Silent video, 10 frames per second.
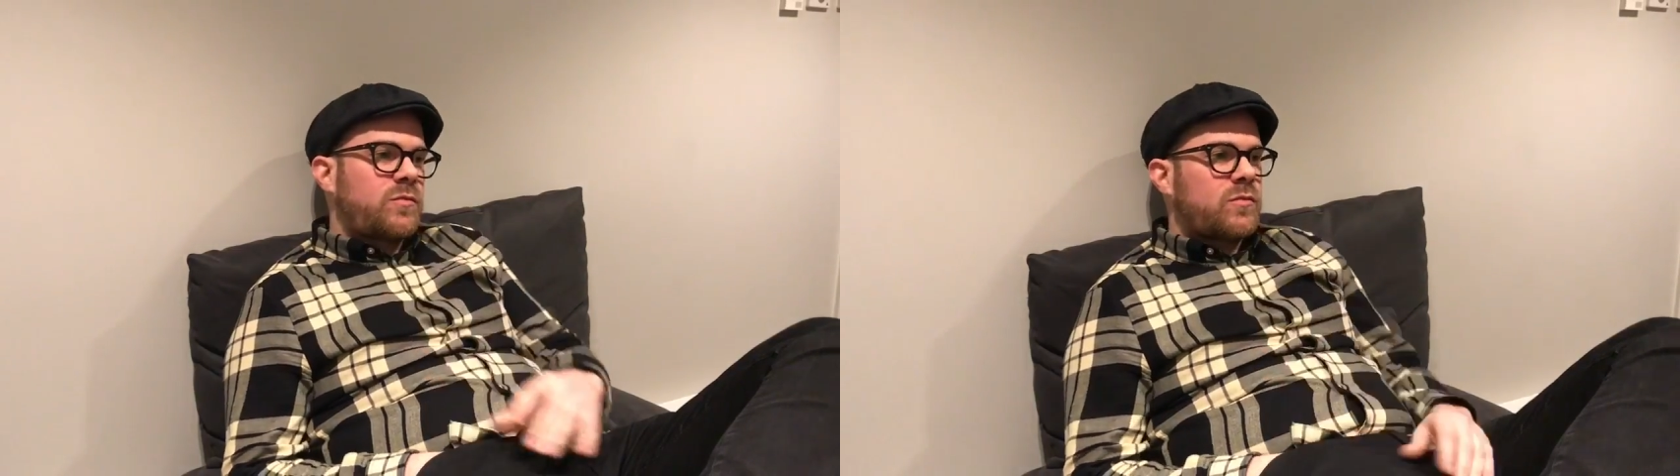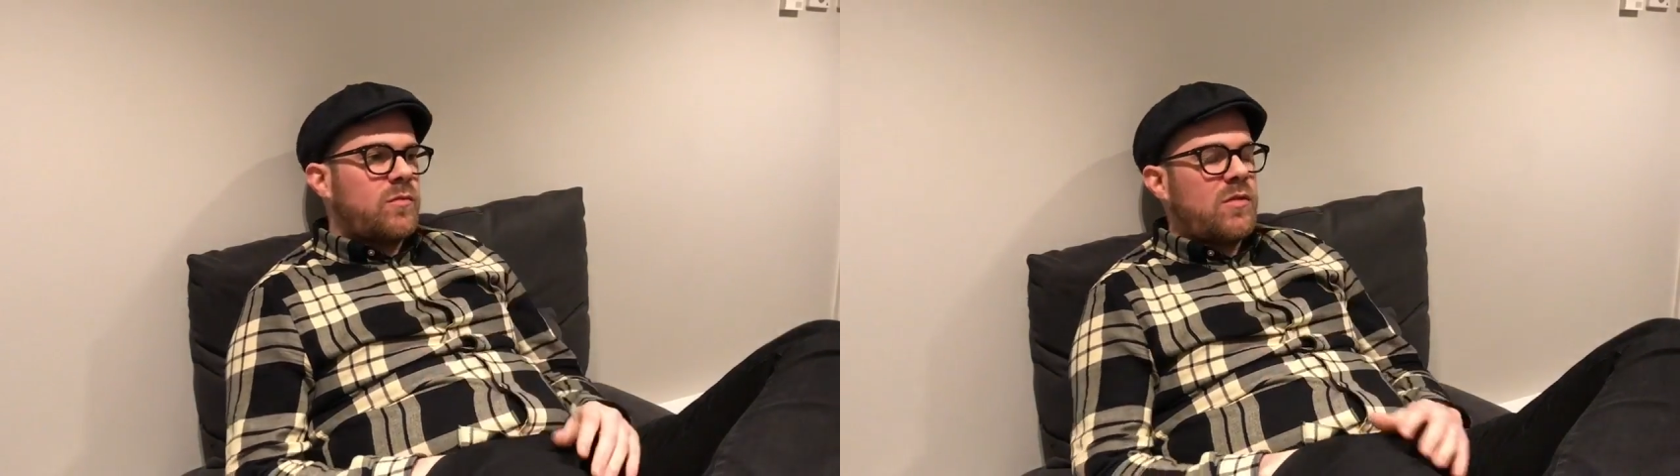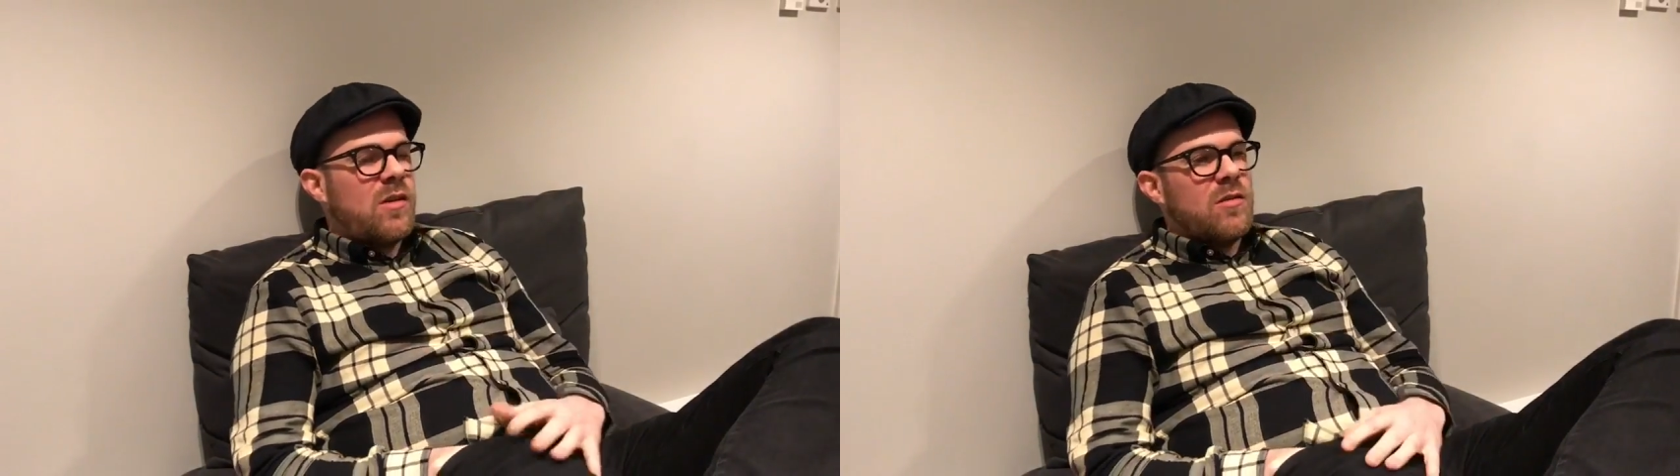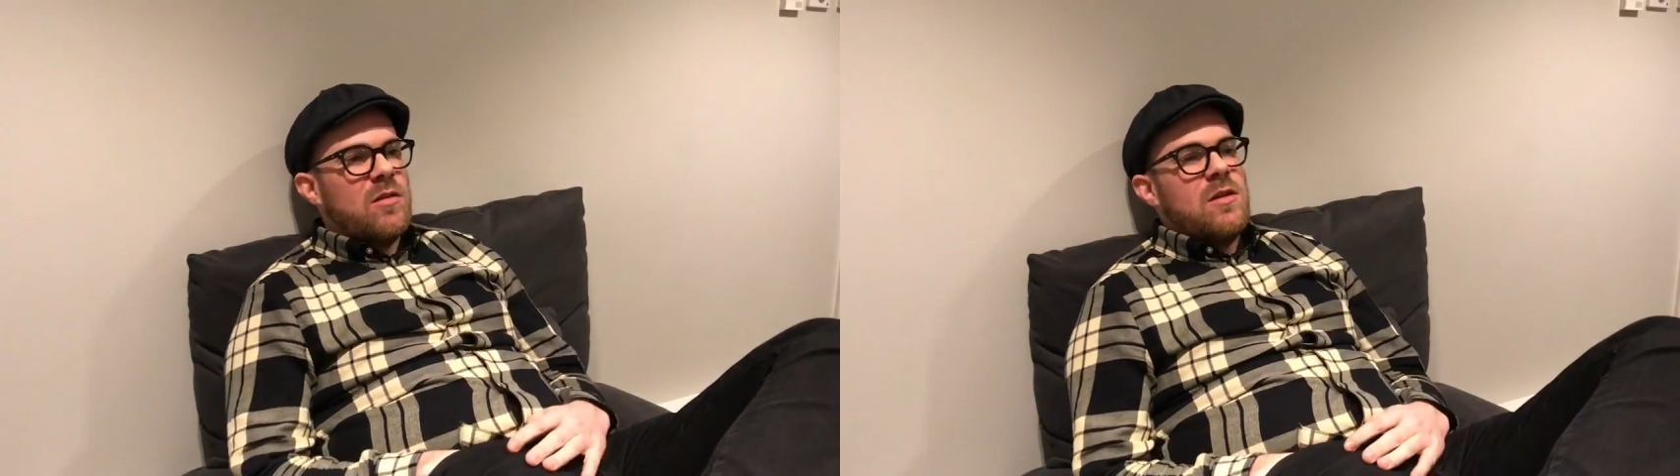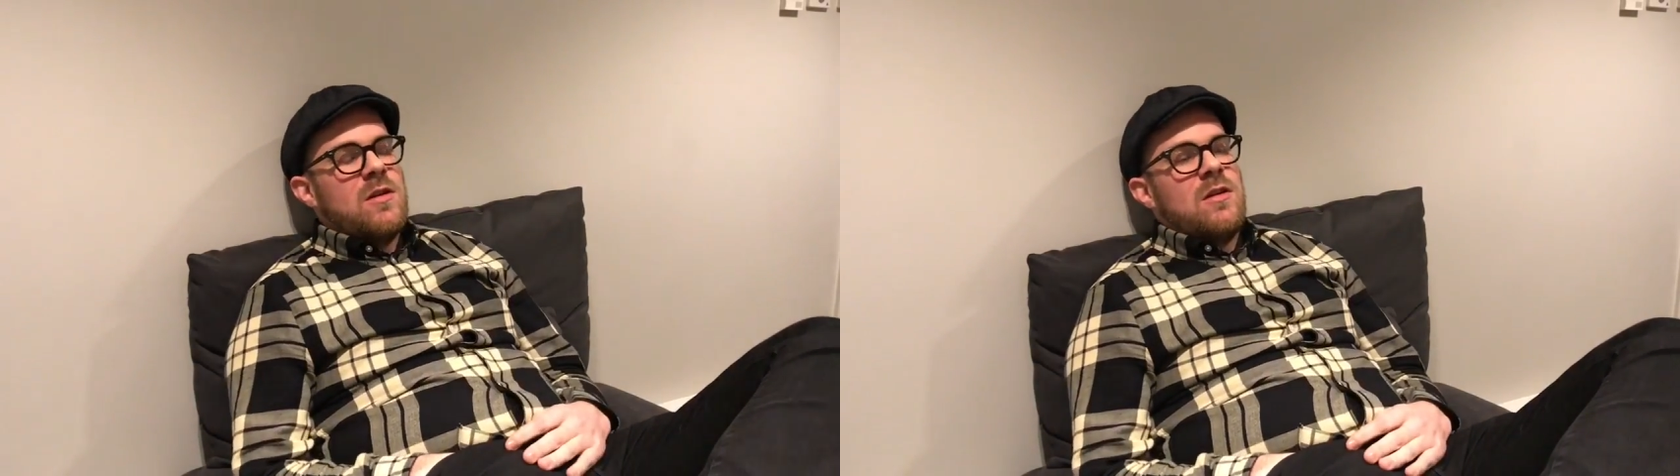drummer
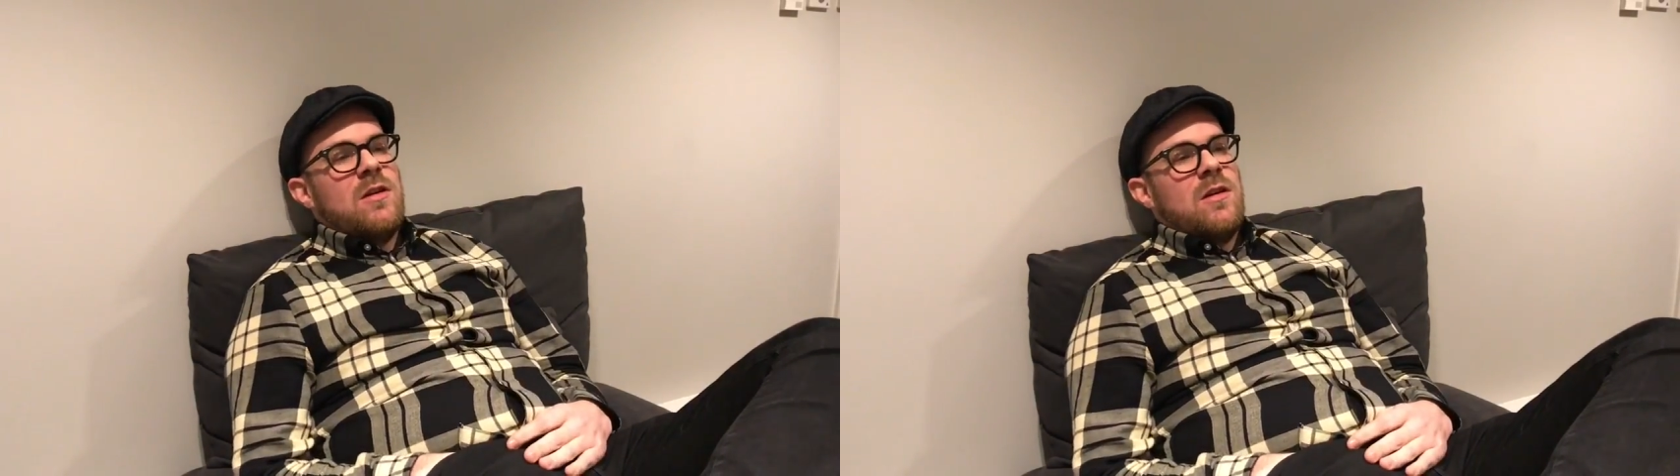is.